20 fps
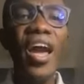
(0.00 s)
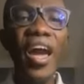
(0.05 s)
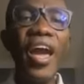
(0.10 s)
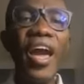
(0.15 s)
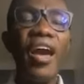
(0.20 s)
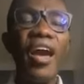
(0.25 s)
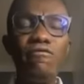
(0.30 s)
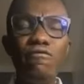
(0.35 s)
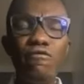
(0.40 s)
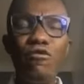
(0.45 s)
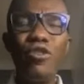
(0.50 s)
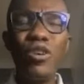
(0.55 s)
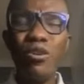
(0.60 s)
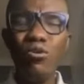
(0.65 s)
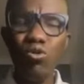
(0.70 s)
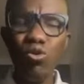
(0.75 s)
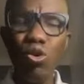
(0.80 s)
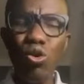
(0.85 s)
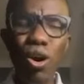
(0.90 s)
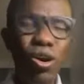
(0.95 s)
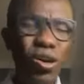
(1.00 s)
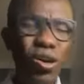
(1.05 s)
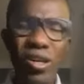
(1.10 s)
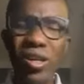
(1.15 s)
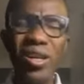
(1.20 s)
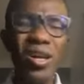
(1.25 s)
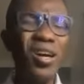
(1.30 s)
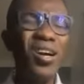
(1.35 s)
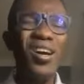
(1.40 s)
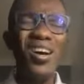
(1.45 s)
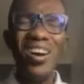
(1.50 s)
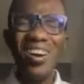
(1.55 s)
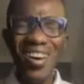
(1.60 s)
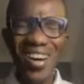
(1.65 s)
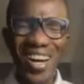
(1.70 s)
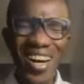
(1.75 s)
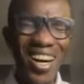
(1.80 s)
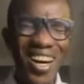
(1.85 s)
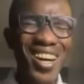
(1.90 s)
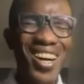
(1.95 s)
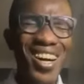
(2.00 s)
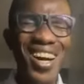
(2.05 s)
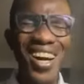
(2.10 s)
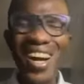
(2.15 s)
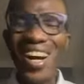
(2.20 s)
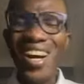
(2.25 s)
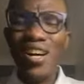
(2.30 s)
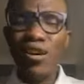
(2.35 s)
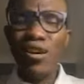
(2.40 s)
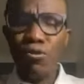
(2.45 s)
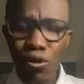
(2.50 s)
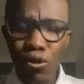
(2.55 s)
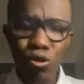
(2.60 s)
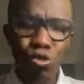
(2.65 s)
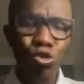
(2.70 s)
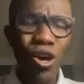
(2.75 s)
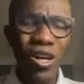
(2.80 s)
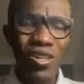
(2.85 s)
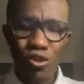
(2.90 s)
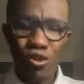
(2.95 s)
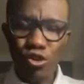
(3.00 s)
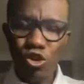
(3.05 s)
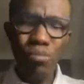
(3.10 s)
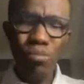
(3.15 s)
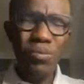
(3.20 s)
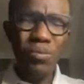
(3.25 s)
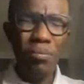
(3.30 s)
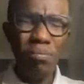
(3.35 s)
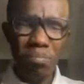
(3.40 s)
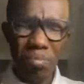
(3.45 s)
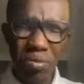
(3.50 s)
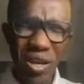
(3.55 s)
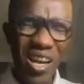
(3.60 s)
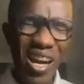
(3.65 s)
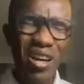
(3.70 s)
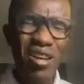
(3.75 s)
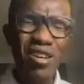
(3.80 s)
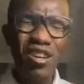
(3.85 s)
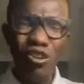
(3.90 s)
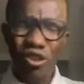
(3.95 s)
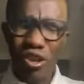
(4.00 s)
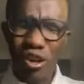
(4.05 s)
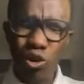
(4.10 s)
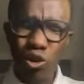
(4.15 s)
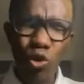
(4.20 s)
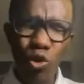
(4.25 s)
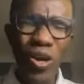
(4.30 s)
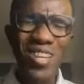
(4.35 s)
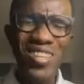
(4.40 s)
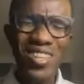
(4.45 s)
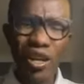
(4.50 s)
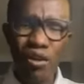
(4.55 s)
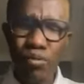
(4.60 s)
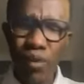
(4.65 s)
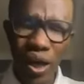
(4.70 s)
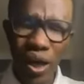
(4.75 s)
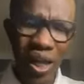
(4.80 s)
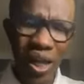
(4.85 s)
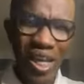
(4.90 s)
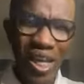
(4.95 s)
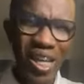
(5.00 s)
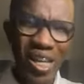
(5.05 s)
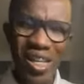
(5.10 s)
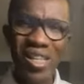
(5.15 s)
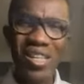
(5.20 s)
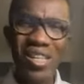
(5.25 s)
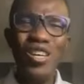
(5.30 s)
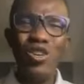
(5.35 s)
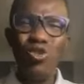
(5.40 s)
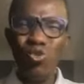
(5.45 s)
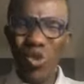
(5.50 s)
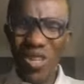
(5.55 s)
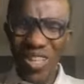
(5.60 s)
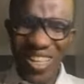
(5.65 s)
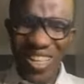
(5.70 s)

everyone uh, uh, who has dropped a prayer request about healing, we